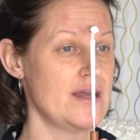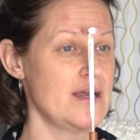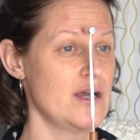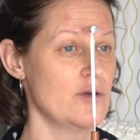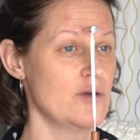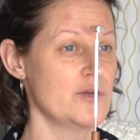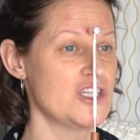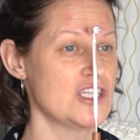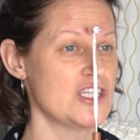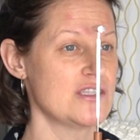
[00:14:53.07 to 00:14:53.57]

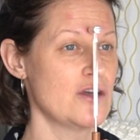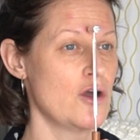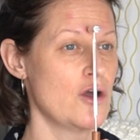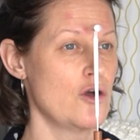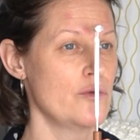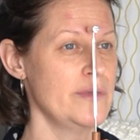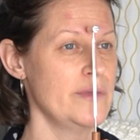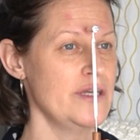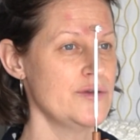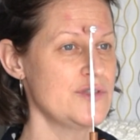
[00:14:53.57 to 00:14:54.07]
which is a
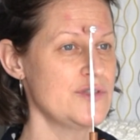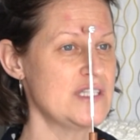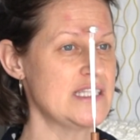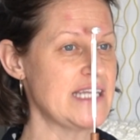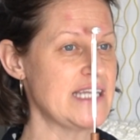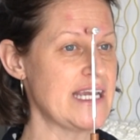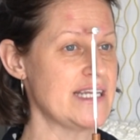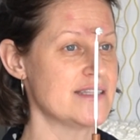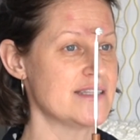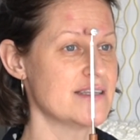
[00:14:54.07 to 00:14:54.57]

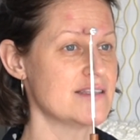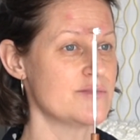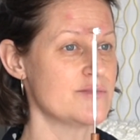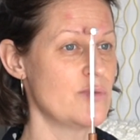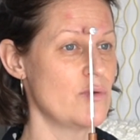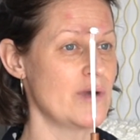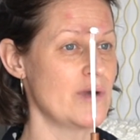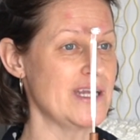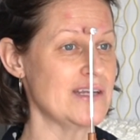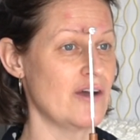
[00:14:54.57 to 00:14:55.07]
homeostasis
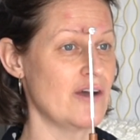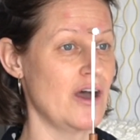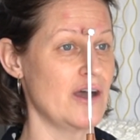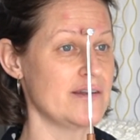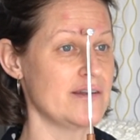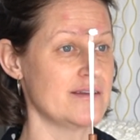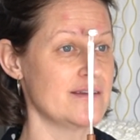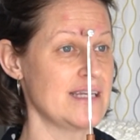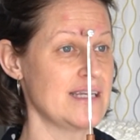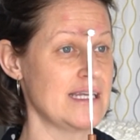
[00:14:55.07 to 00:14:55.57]
point
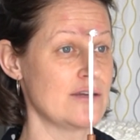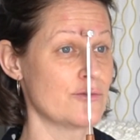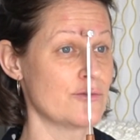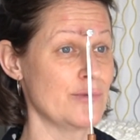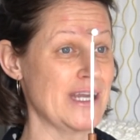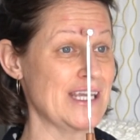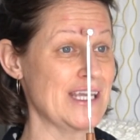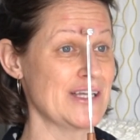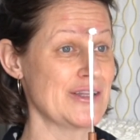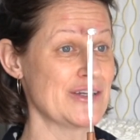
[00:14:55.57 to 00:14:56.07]
in
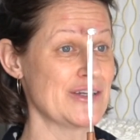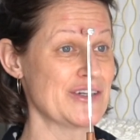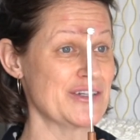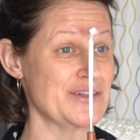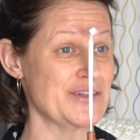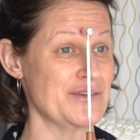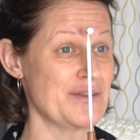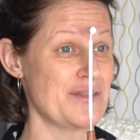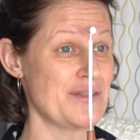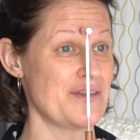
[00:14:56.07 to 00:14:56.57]

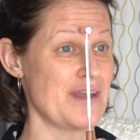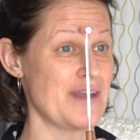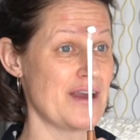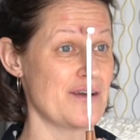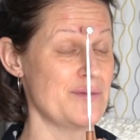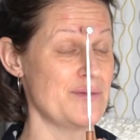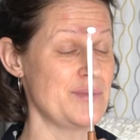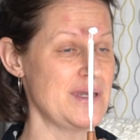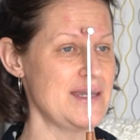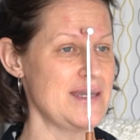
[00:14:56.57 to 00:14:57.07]
auricular
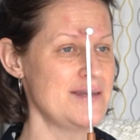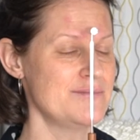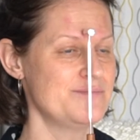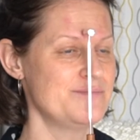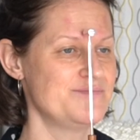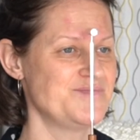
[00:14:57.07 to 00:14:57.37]
therapy.